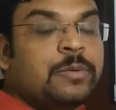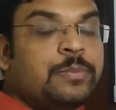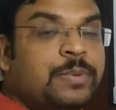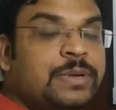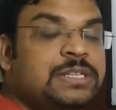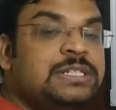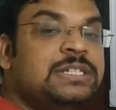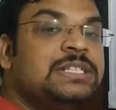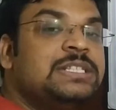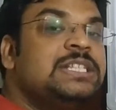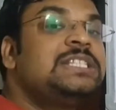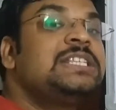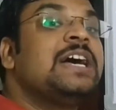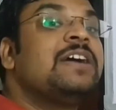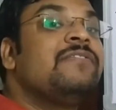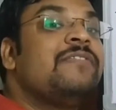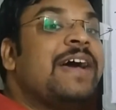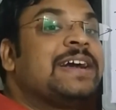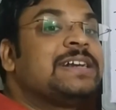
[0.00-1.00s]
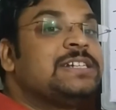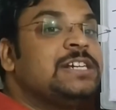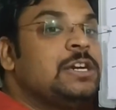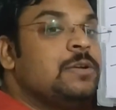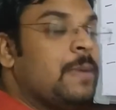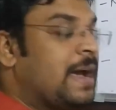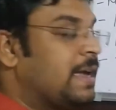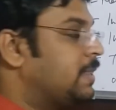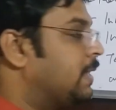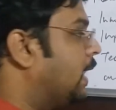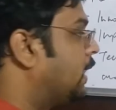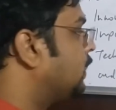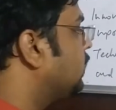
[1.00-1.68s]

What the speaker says: Business is affected by that.